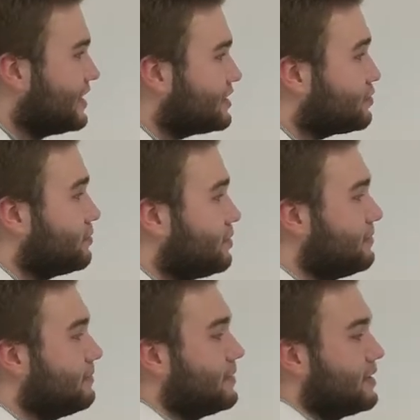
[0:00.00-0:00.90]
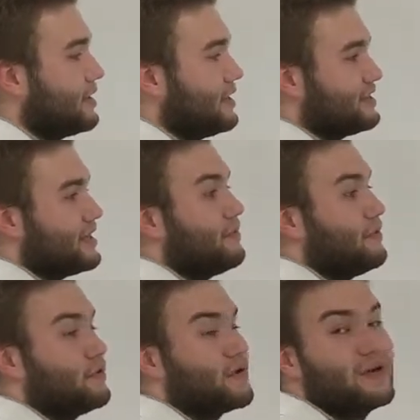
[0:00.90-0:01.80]
This beam is then
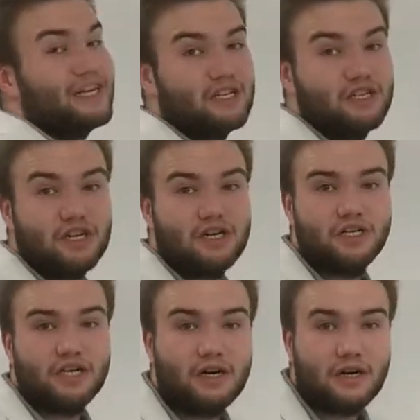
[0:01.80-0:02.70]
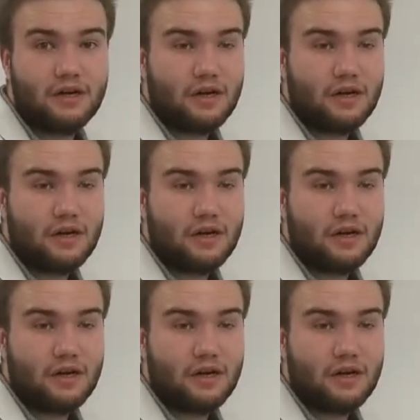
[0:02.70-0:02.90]
put through a discharge arc